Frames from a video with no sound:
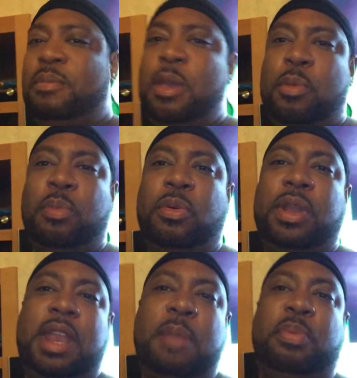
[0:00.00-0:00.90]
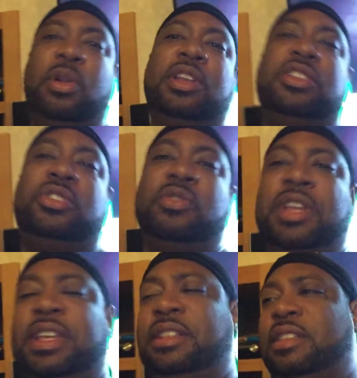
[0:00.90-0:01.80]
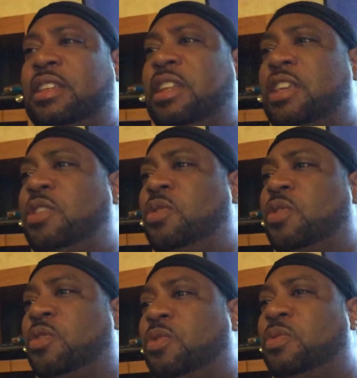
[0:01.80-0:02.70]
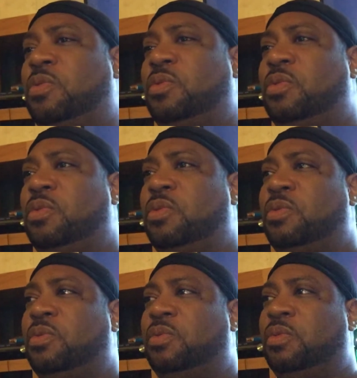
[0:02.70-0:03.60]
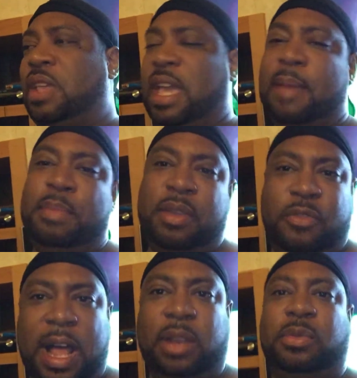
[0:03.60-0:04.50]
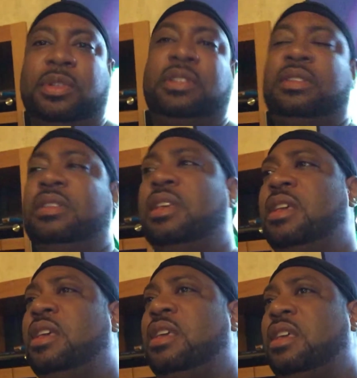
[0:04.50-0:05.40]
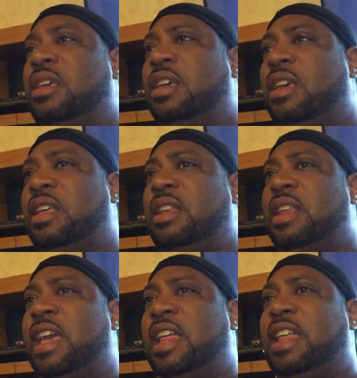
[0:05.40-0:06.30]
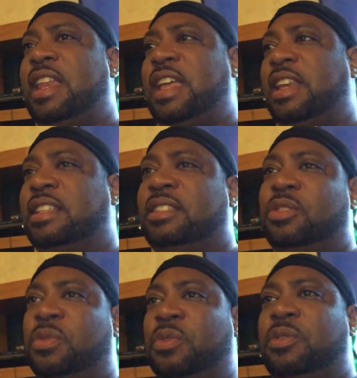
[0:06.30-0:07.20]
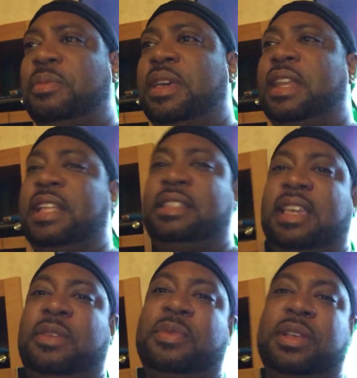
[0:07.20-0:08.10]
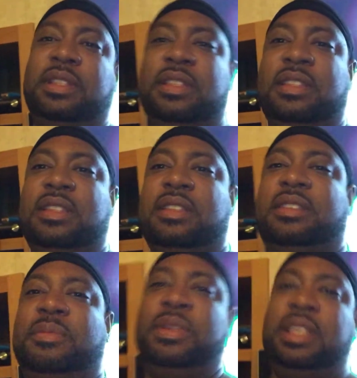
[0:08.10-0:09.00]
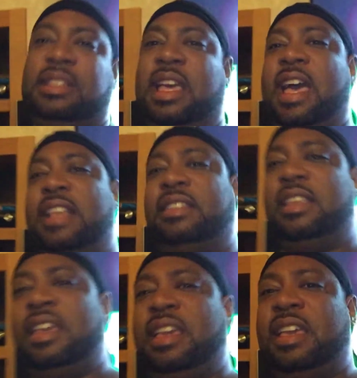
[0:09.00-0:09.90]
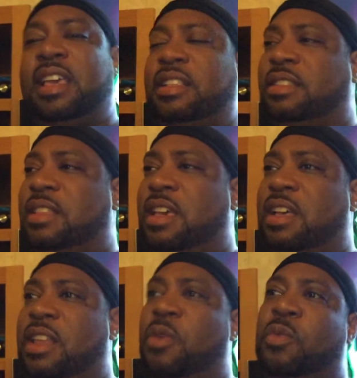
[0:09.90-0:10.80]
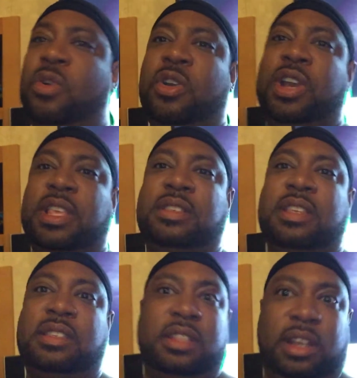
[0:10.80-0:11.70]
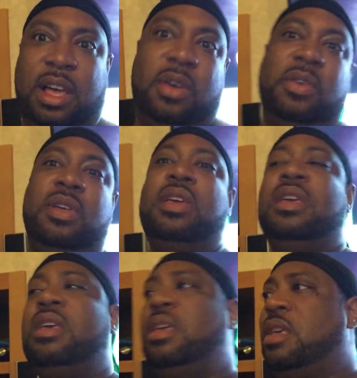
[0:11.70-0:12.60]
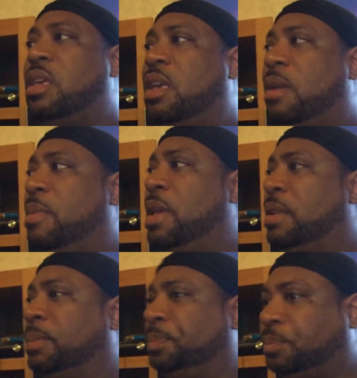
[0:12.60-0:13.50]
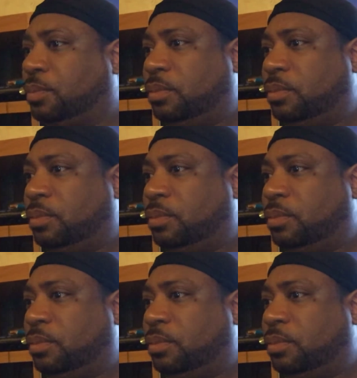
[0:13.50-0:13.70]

people they pulling the strings, and then they got big followers, and they listen to them, and they take what some of these guys say as their word is the law. I mean,